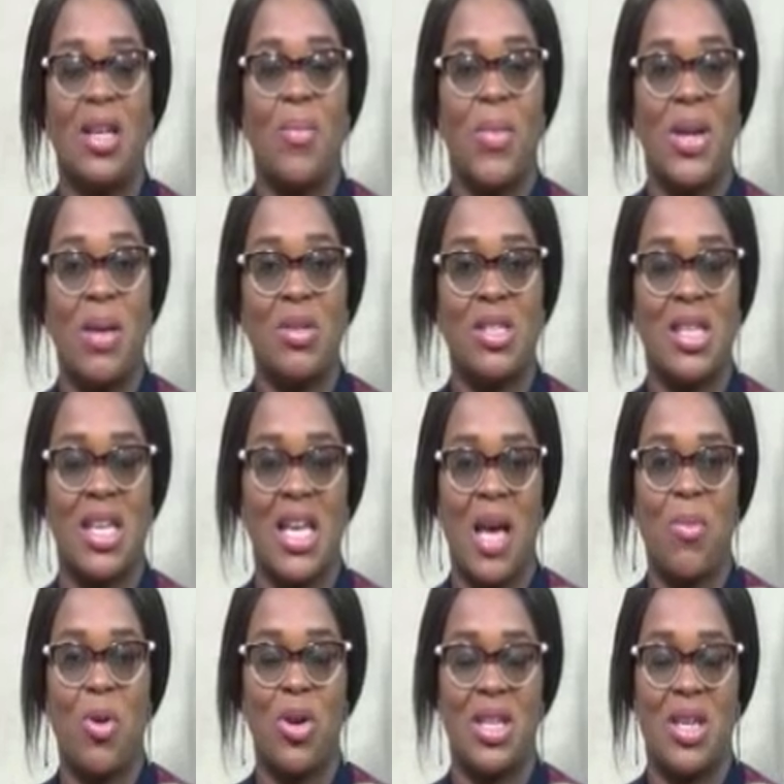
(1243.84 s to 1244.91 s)
My name is
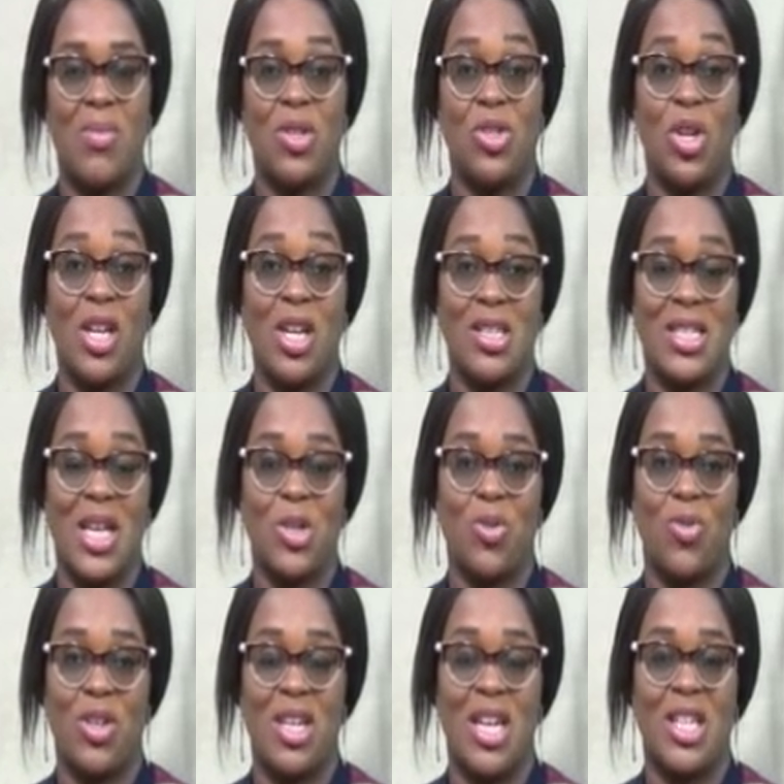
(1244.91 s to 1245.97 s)
Nkem Okibe. Join us next week
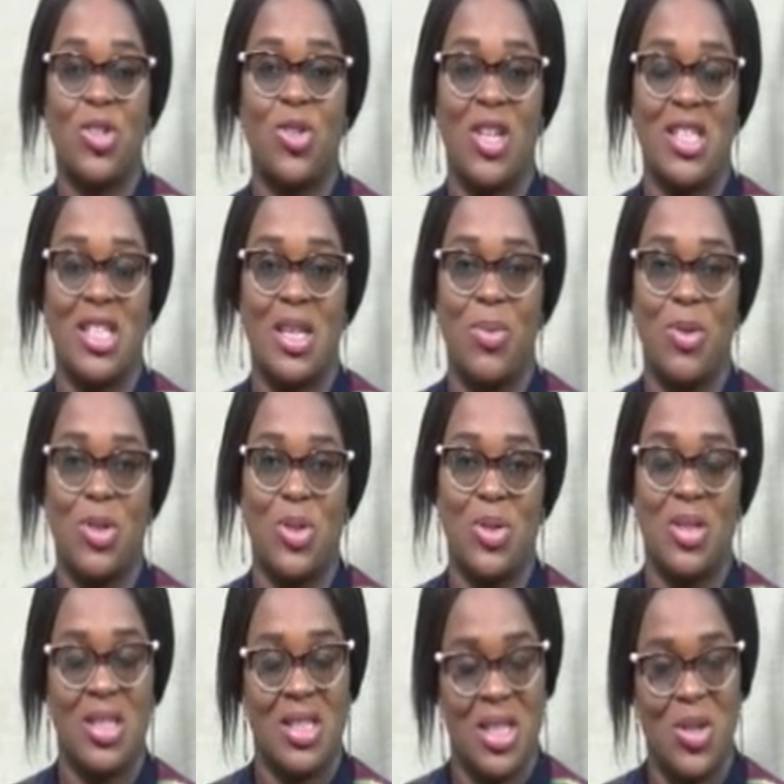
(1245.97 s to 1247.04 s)
for another interesting
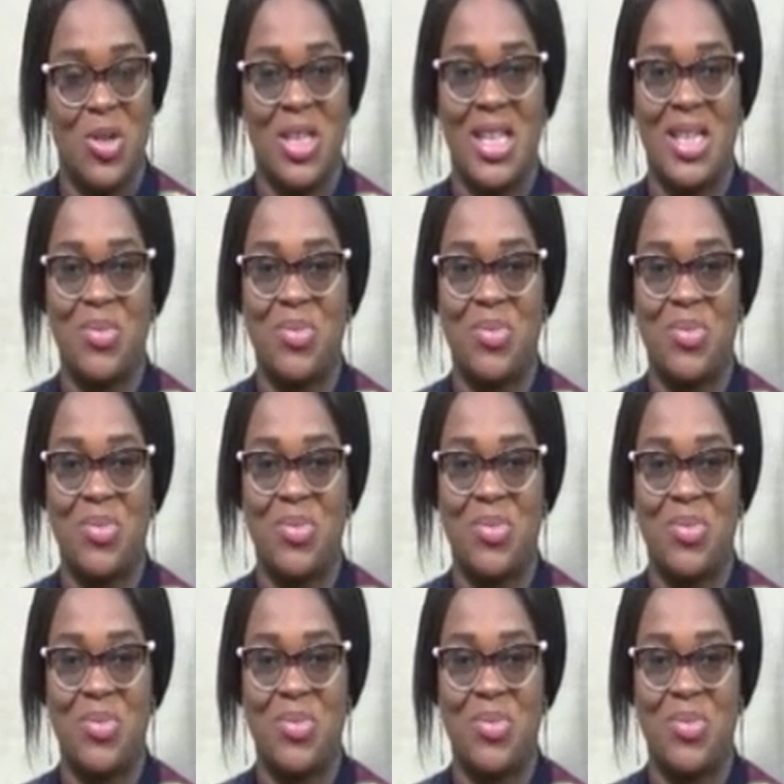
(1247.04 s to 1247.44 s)
episode. See you then.